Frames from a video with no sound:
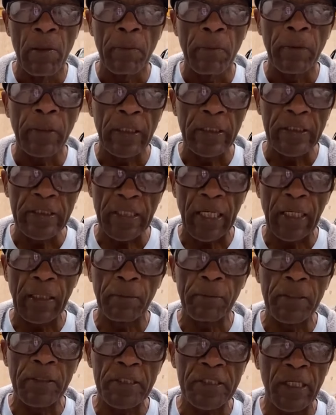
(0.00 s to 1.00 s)
But it's got to
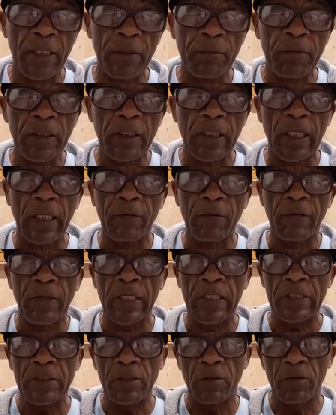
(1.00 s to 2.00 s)
be something that if it
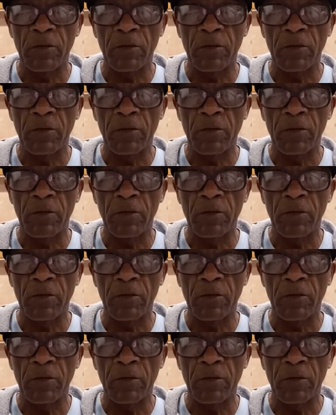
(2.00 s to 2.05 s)
gets on the